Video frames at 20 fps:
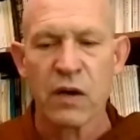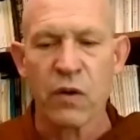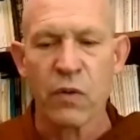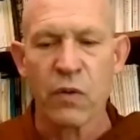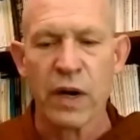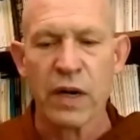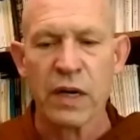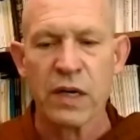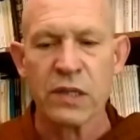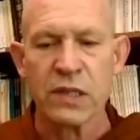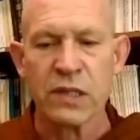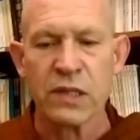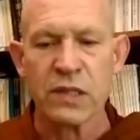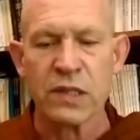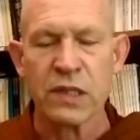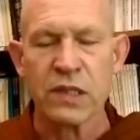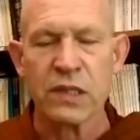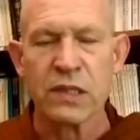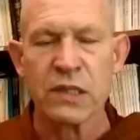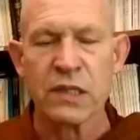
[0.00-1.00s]
awareness
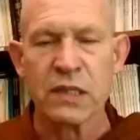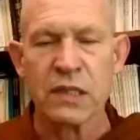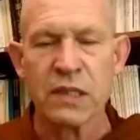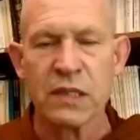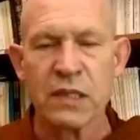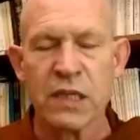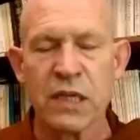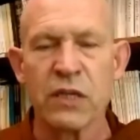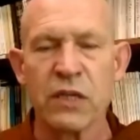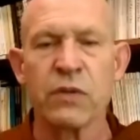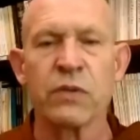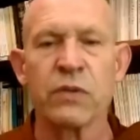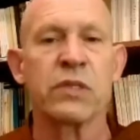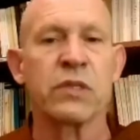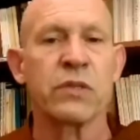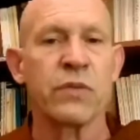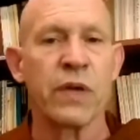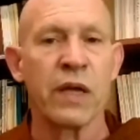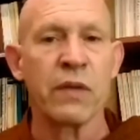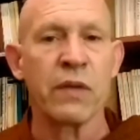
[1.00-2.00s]
is this continuous
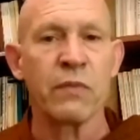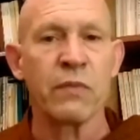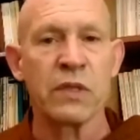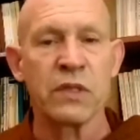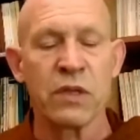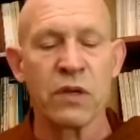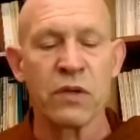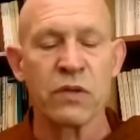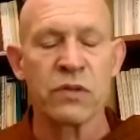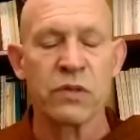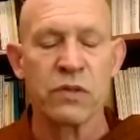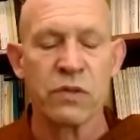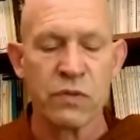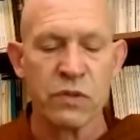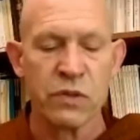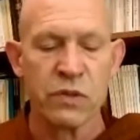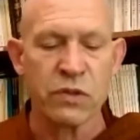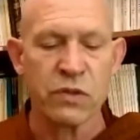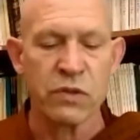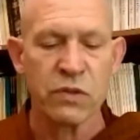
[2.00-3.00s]
thread which goes
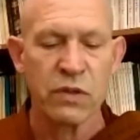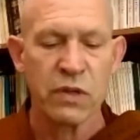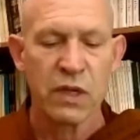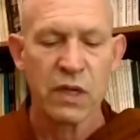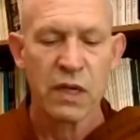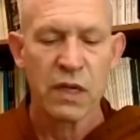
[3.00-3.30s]
through